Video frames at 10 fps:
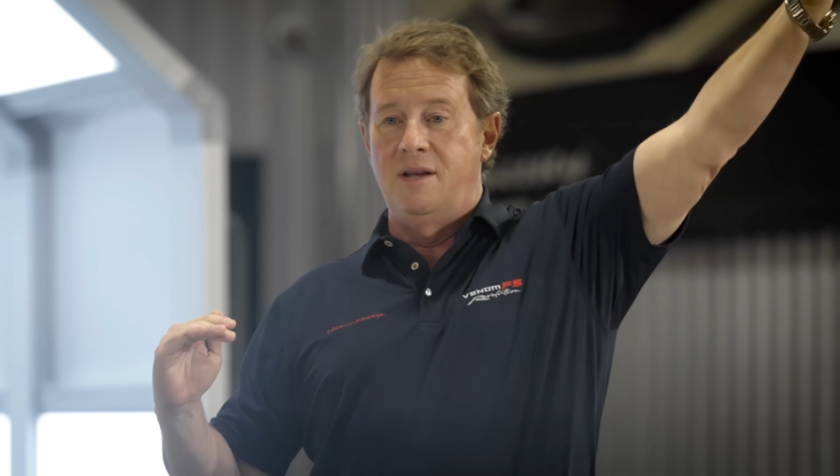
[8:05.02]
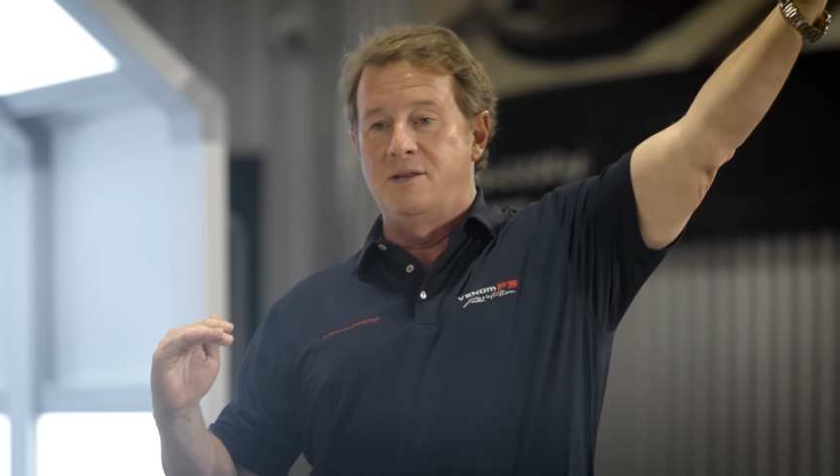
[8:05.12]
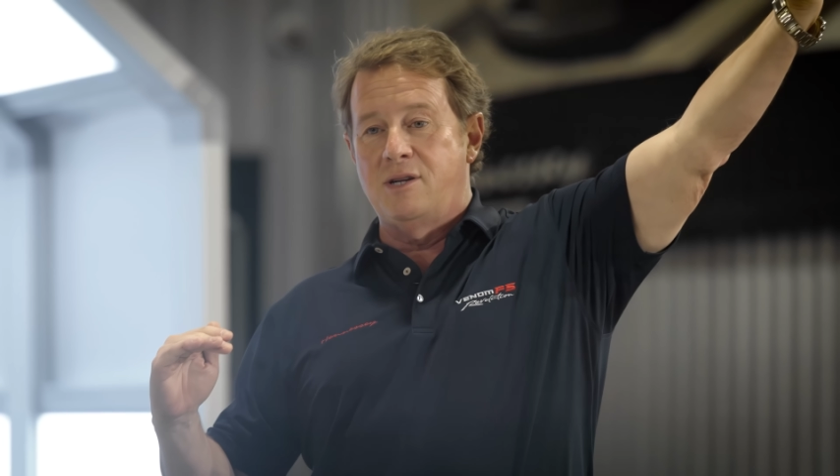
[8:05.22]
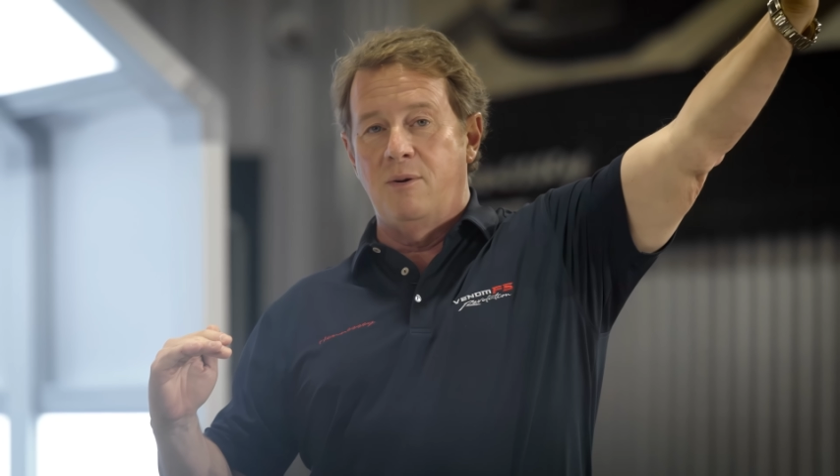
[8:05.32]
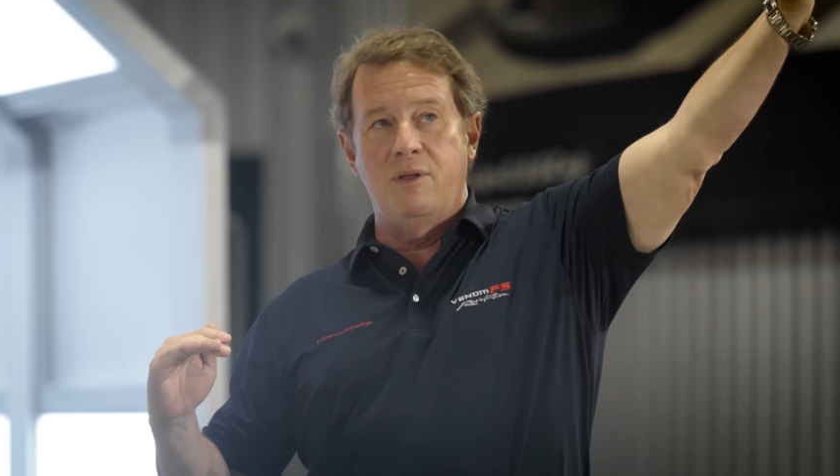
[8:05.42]
you
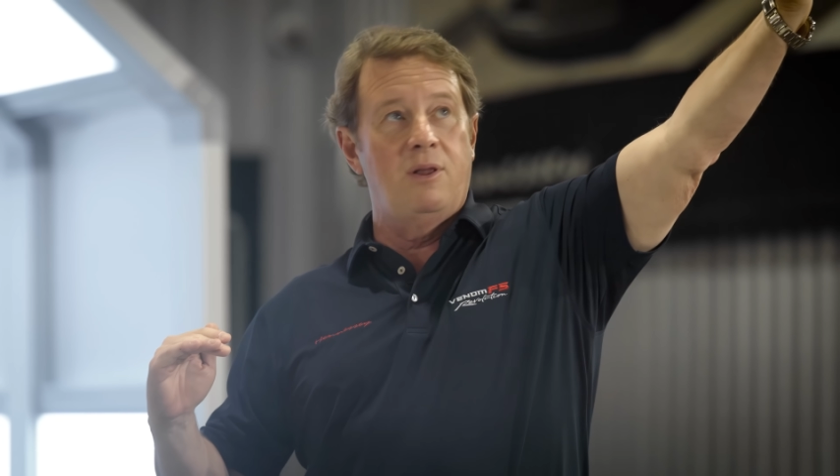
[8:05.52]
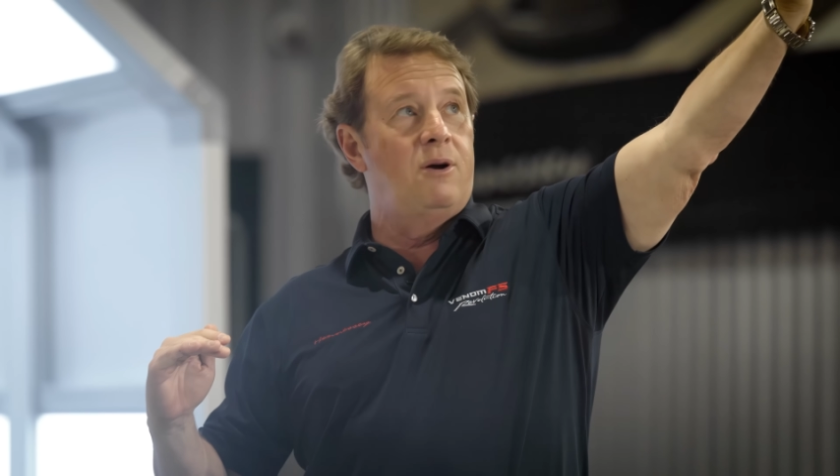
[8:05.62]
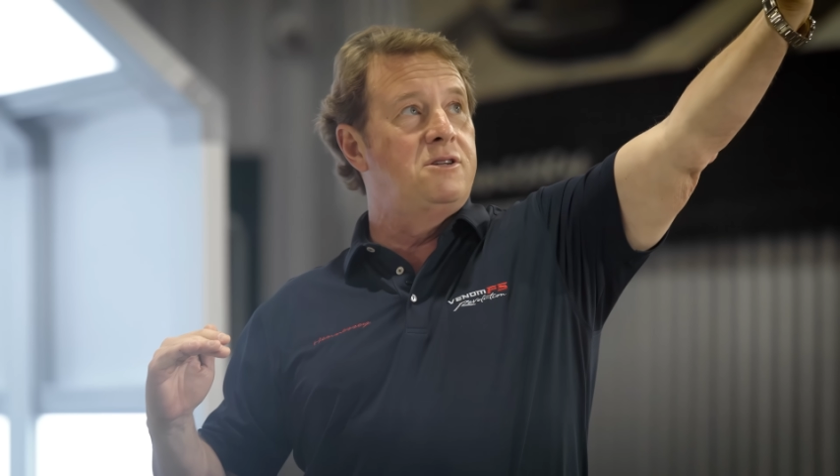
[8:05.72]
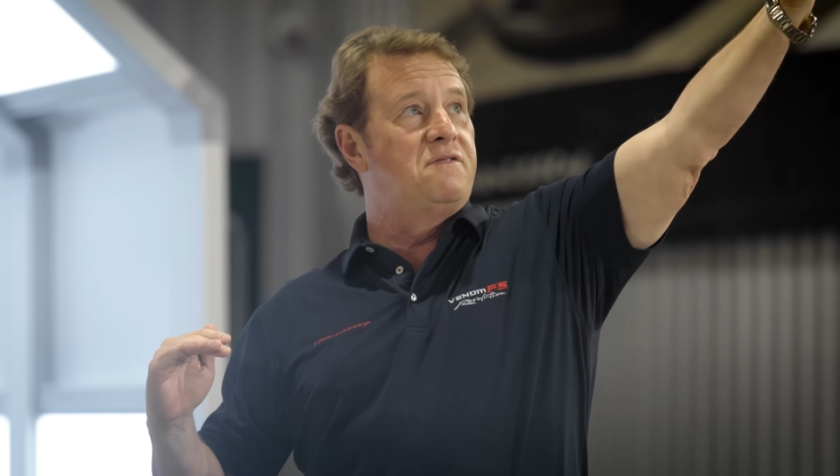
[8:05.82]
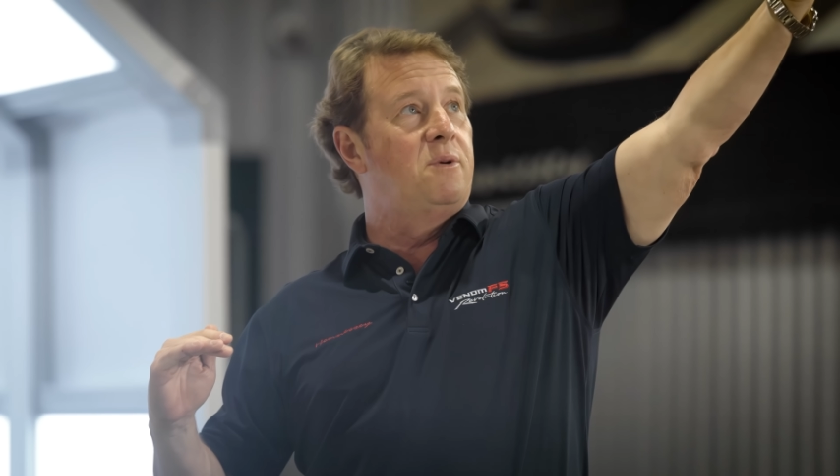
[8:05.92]
start with a
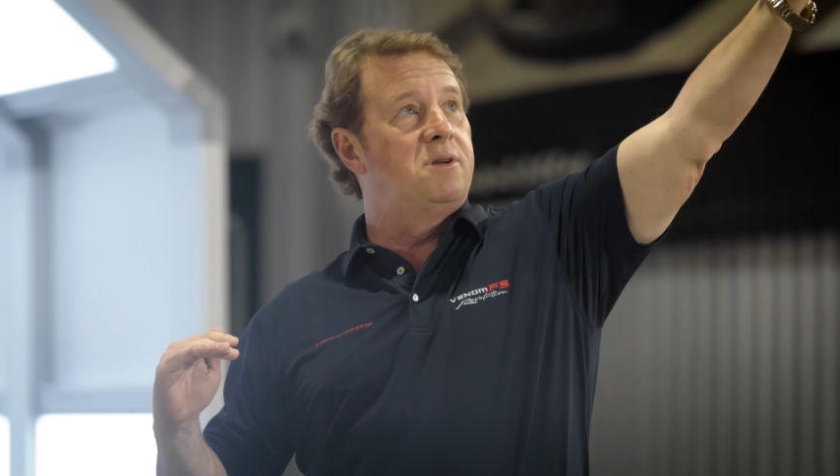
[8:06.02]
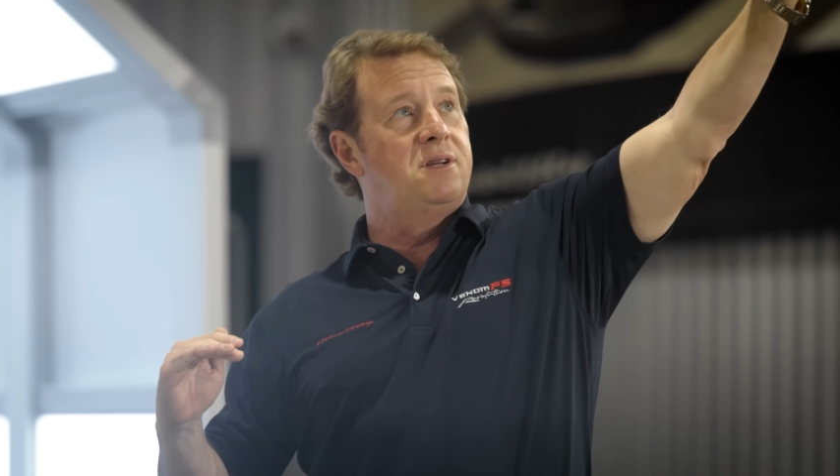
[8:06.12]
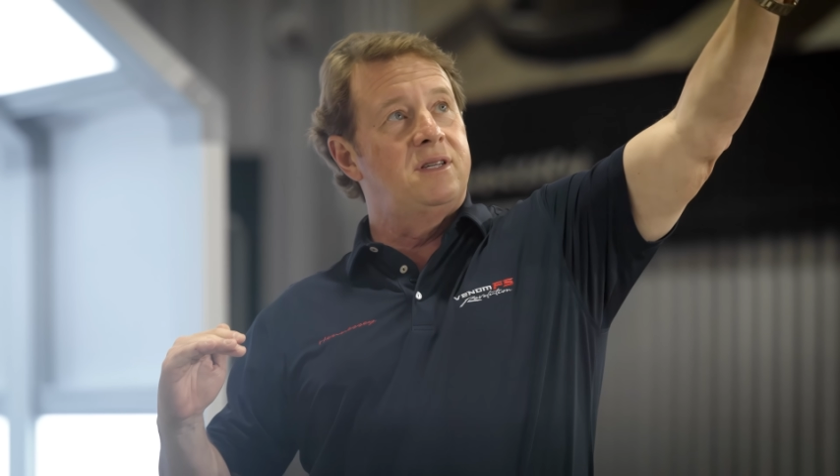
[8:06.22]
larger fortune.